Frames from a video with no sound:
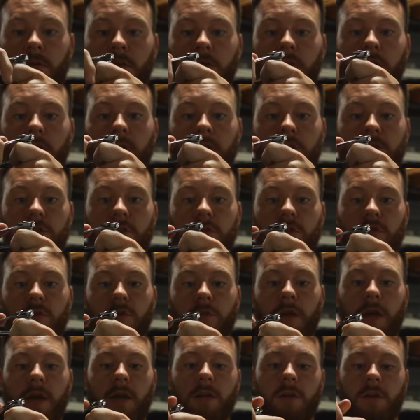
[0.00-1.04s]
And as you do
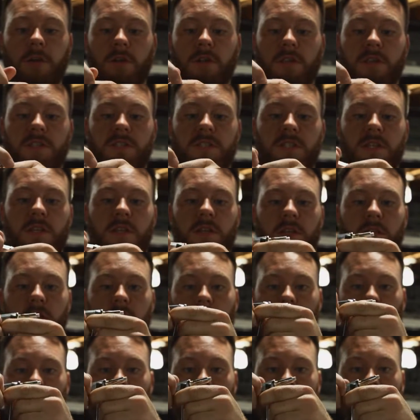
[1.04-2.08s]
that, you're going to see
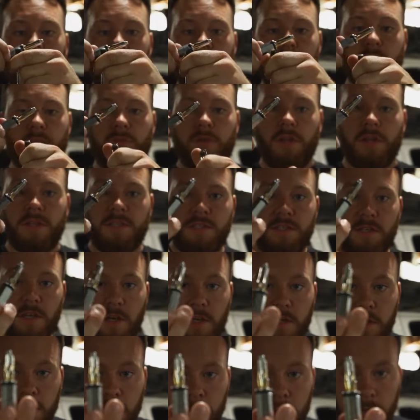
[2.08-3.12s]
this plus
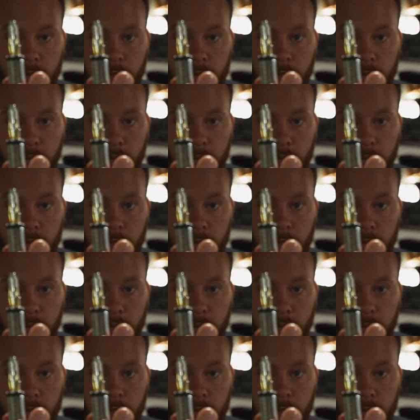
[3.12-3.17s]
nut